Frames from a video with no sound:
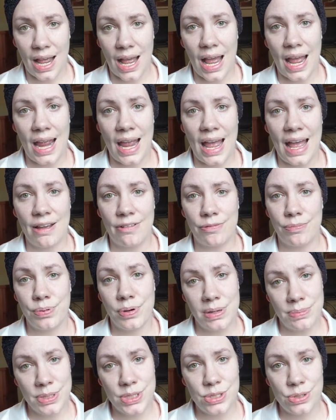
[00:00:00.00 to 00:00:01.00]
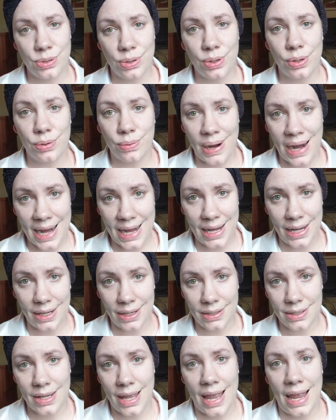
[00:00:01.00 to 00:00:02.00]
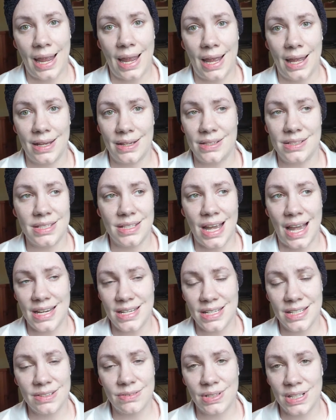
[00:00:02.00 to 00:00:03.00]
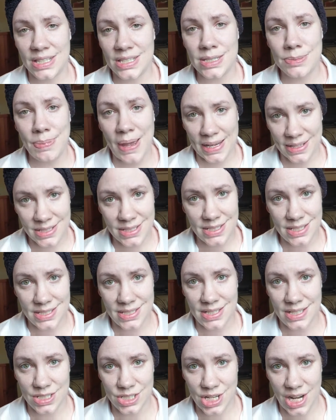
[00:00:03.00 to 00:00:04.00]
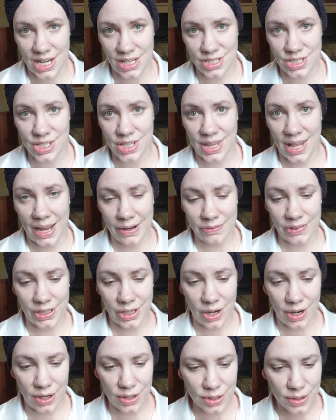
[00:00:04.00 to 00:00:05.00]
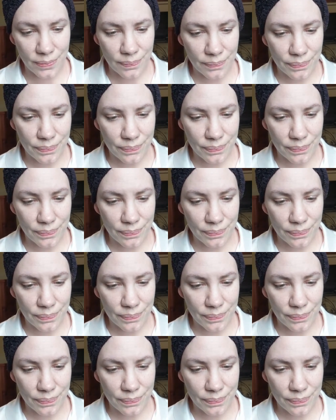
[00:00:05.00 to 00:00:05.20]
I have premature graying, and I didn't expect to see a change in that regard.